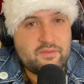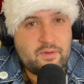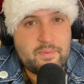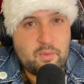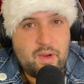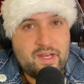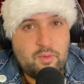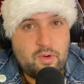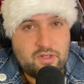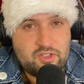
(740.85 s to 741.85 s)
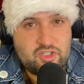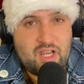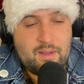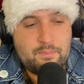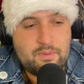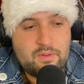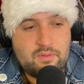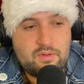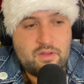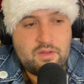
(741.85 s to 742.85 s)
They're from the Weta
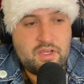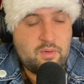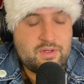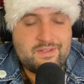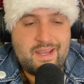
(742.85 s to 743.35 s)
Workshop, you know,